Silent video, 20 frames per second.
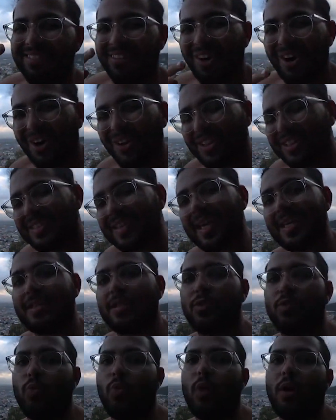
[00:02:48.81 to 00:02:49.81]
All it takes
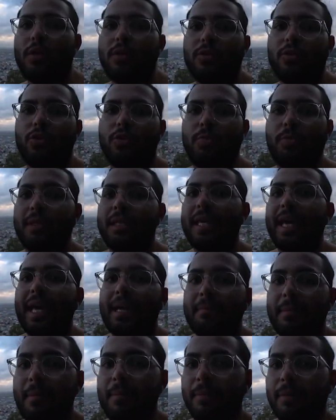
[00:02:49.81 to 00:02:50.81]
is one stupid
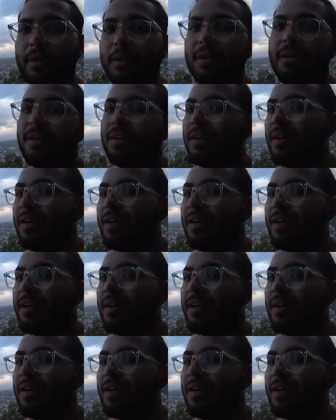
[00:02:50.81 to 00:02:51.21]
gang member